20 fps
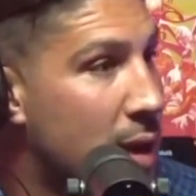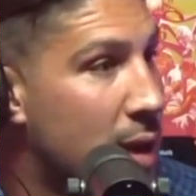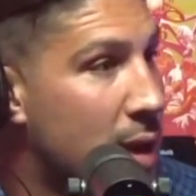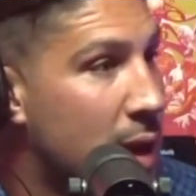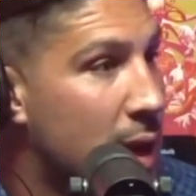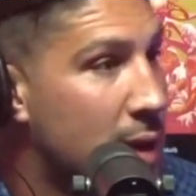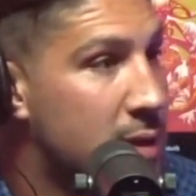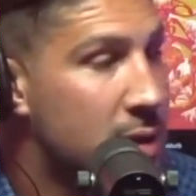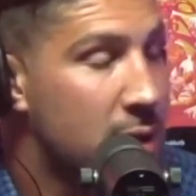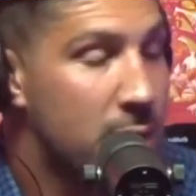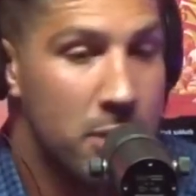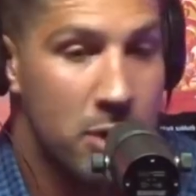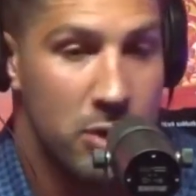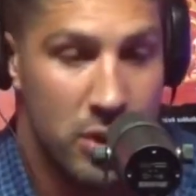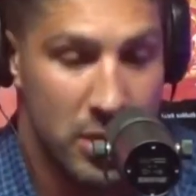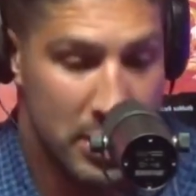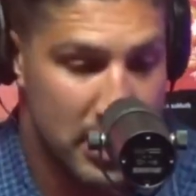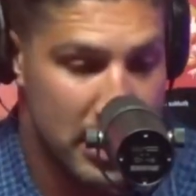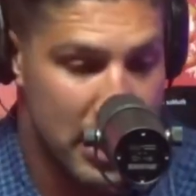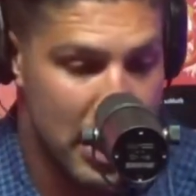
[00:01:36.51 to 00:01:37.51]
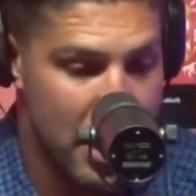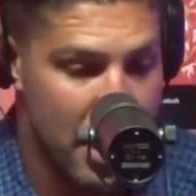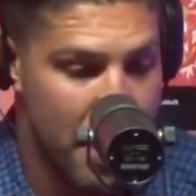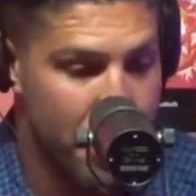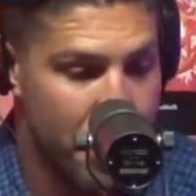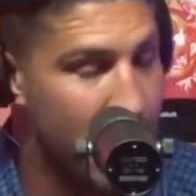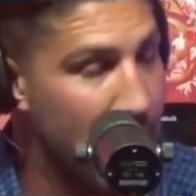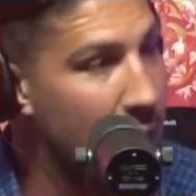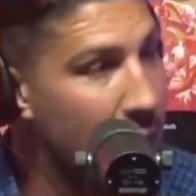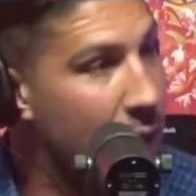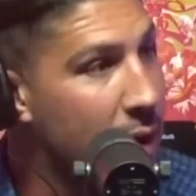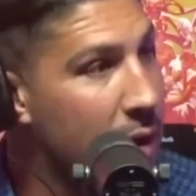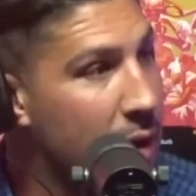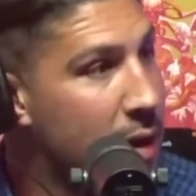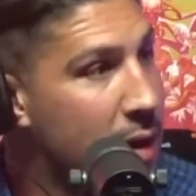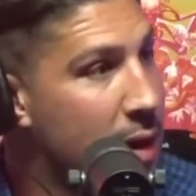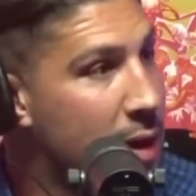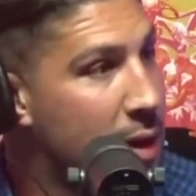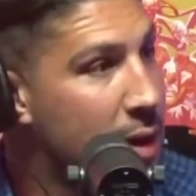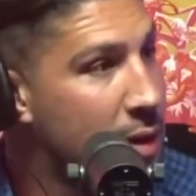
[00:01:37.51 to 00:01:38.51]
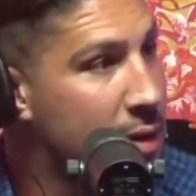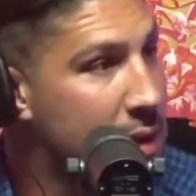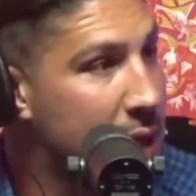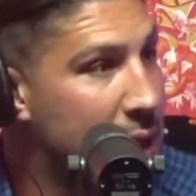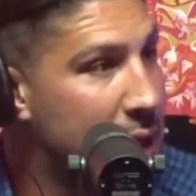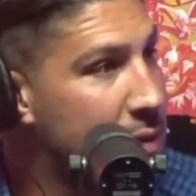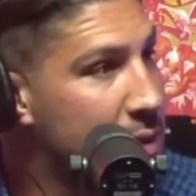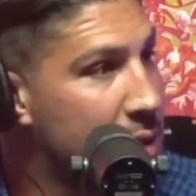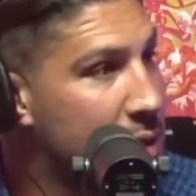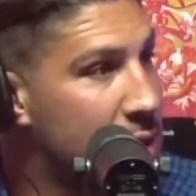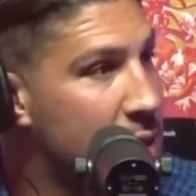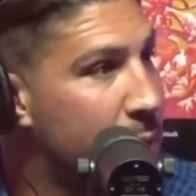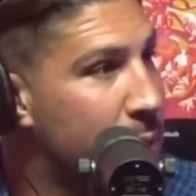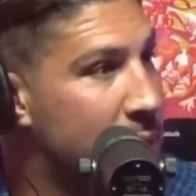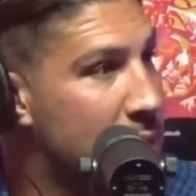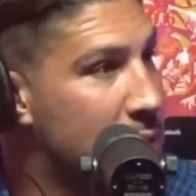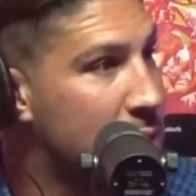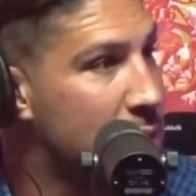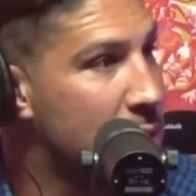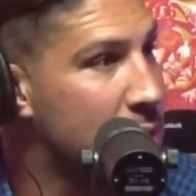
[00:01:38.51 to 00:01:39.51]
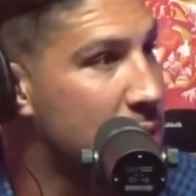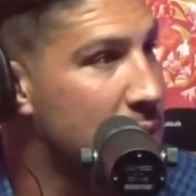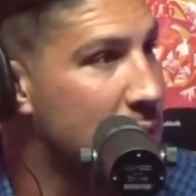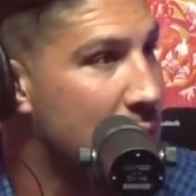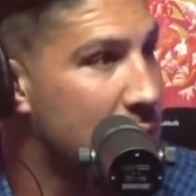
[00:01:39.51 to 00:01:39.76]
And some dude just sitting up there saying he's going to commit suicide.